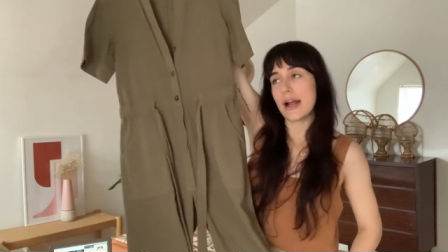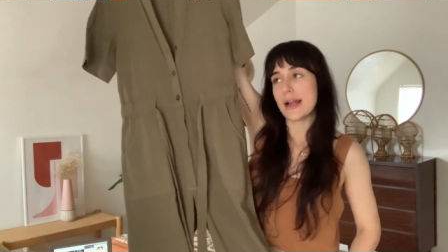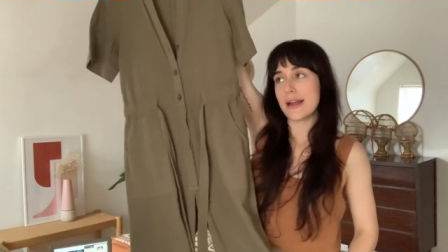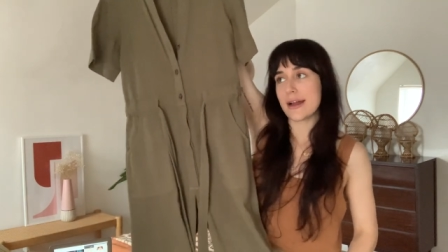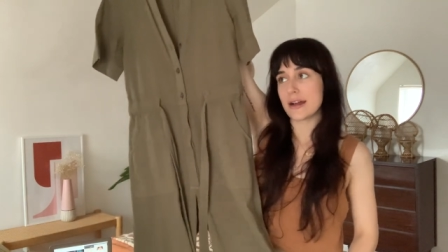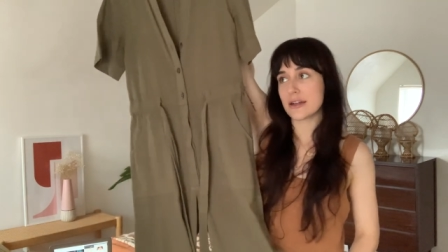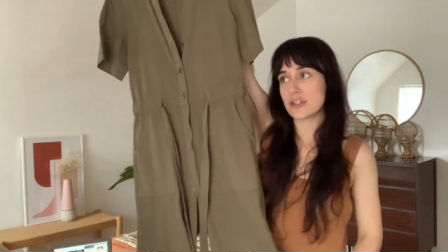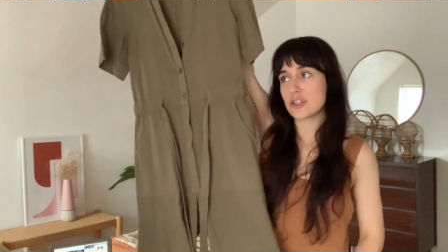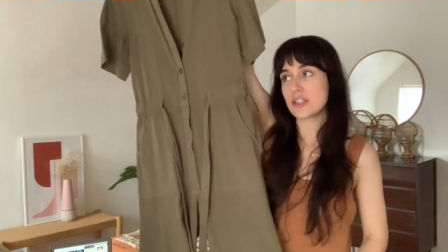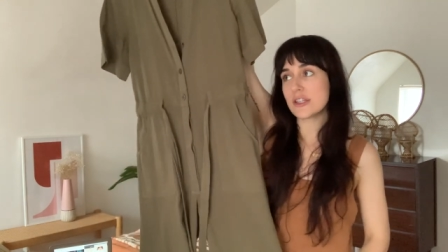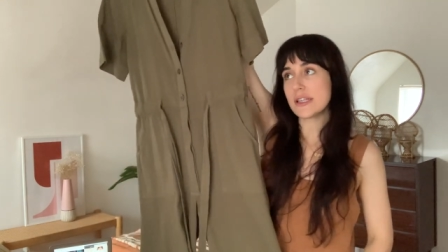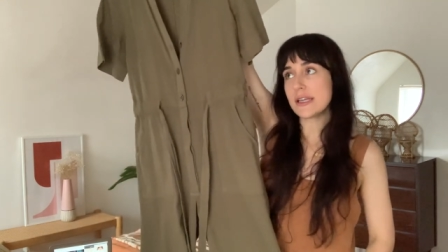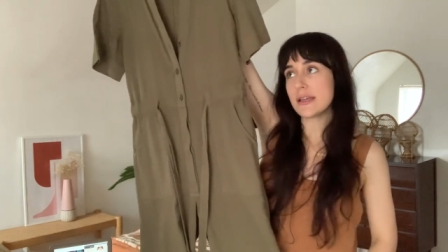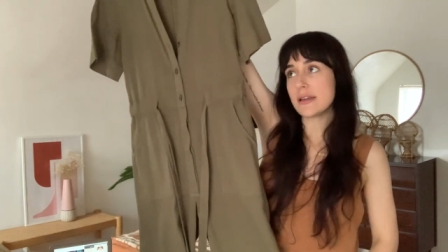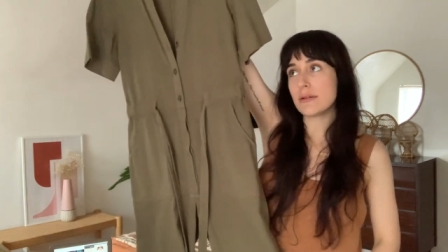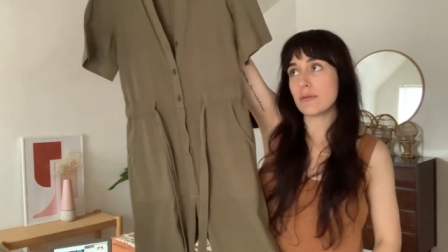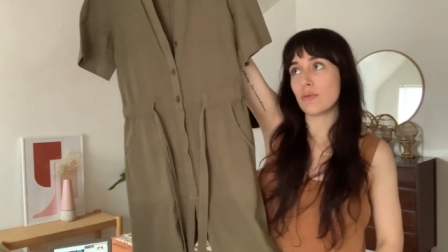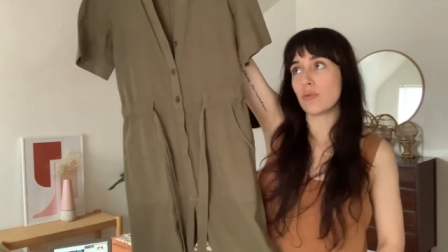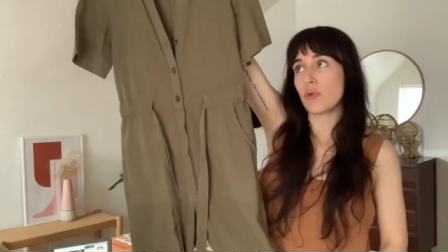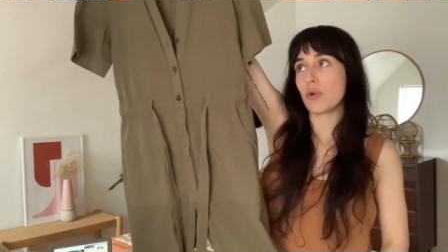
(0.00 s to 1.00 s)
I actually
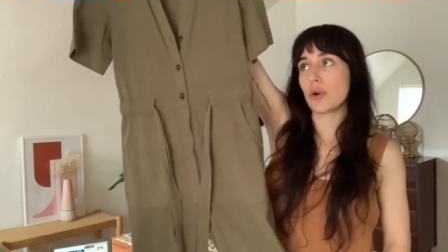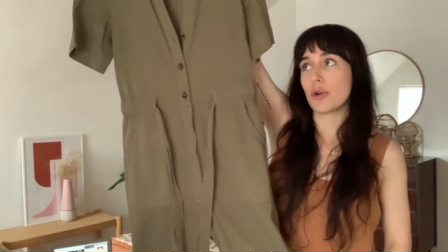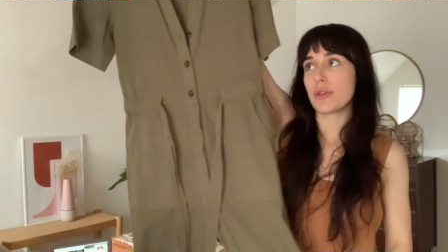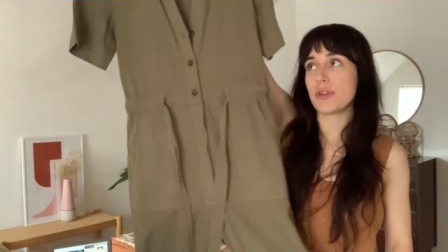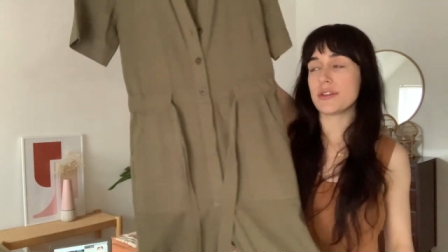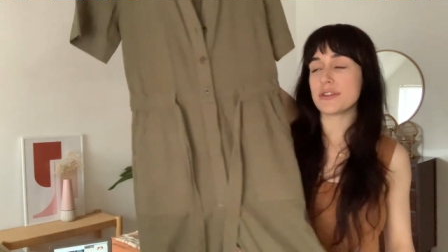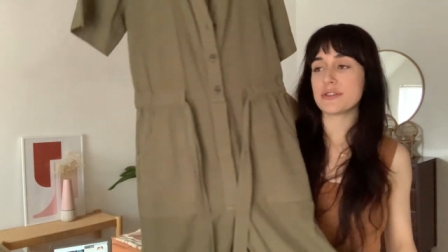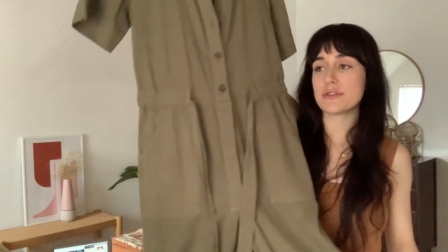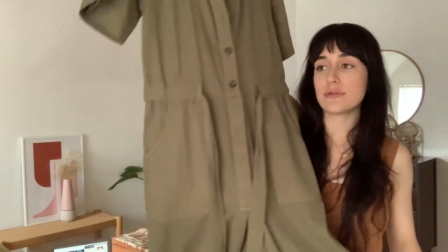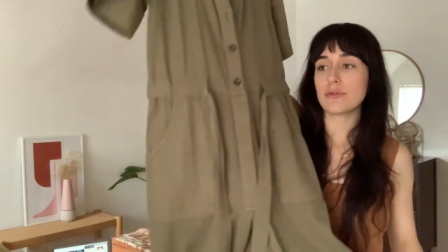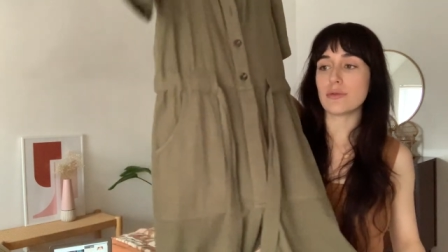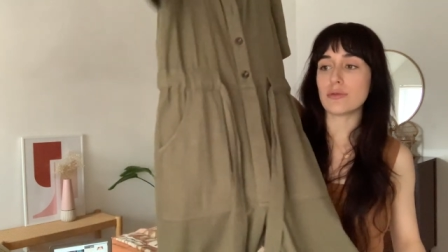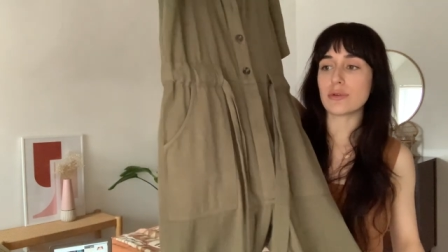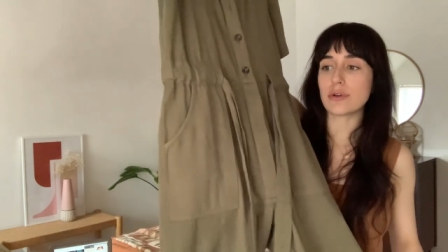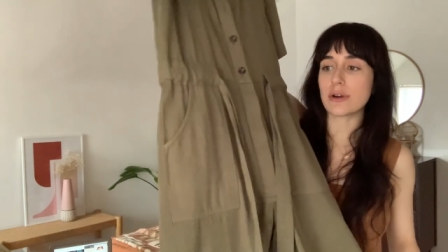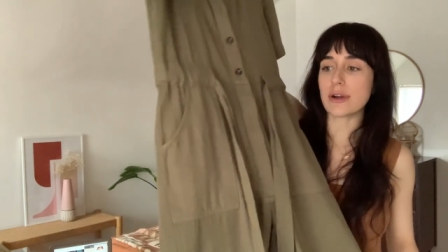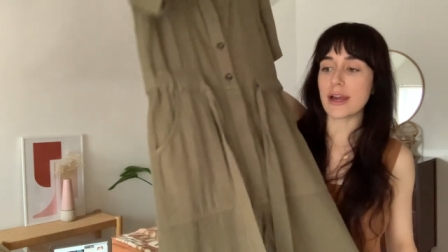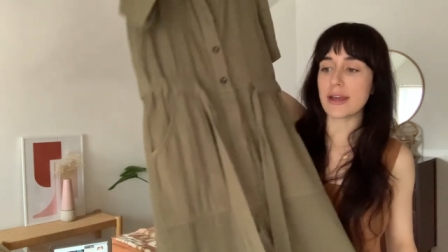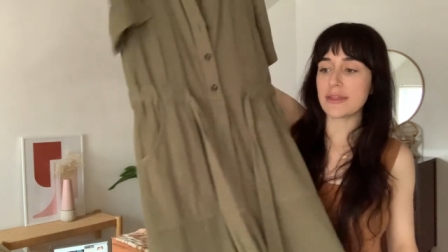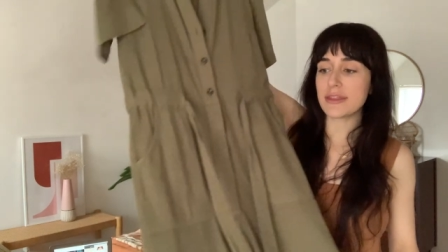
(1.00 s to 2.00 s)
wore this
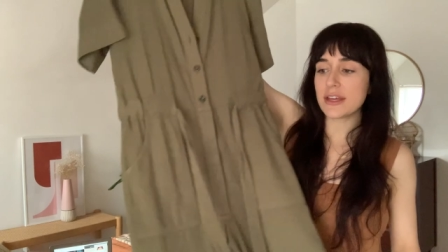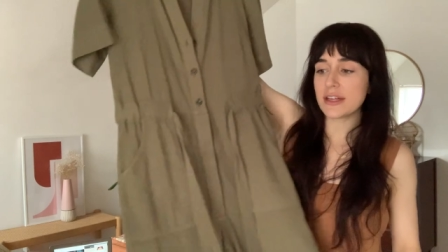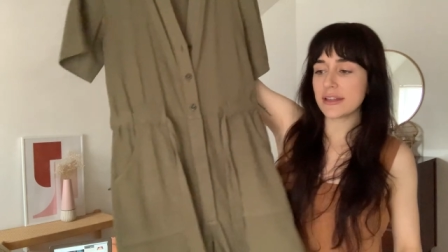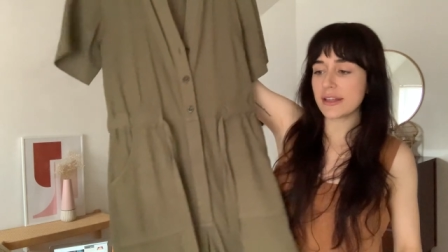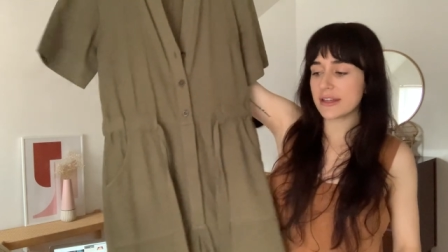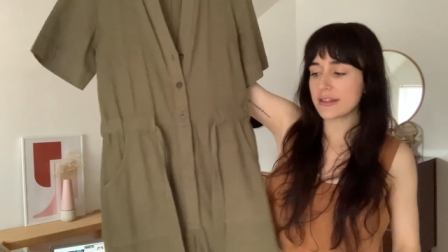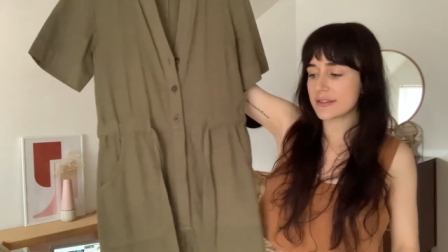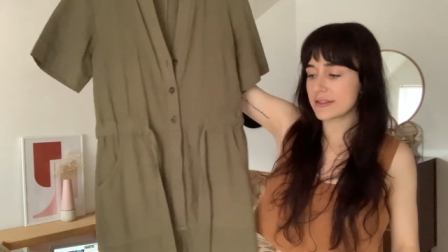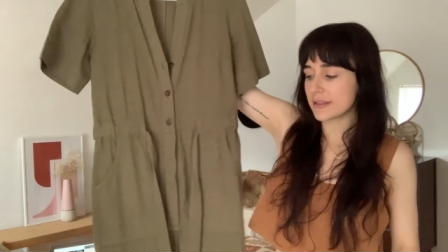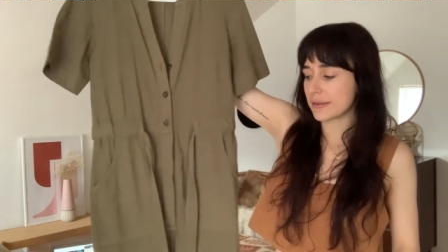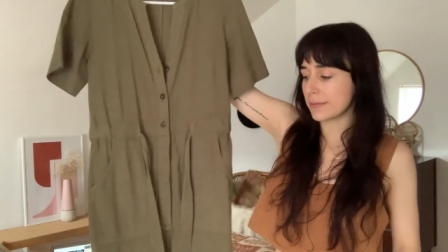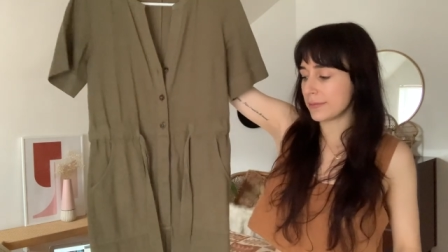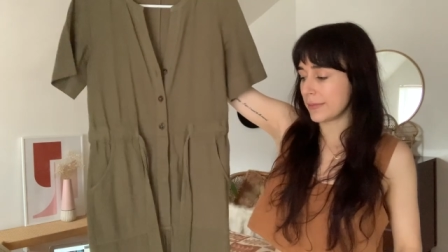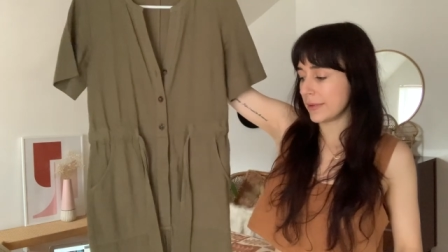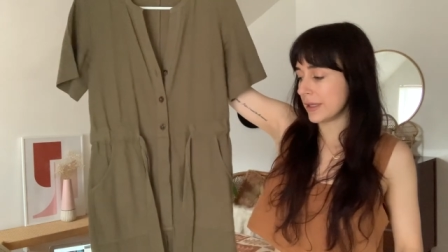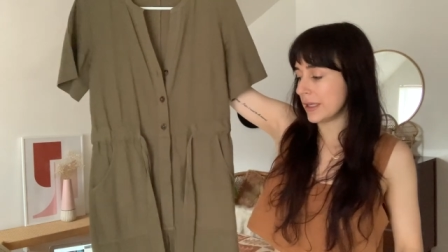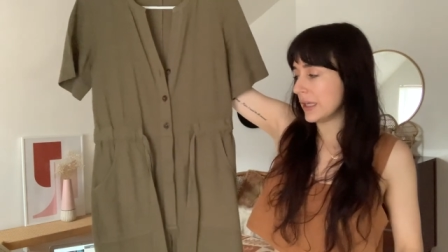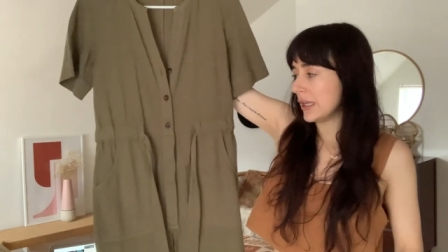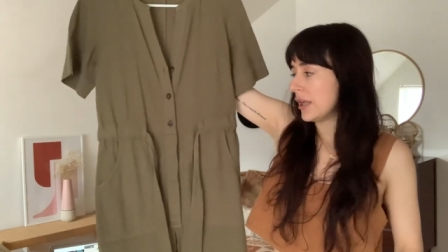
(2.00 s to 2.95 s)
for, I think like some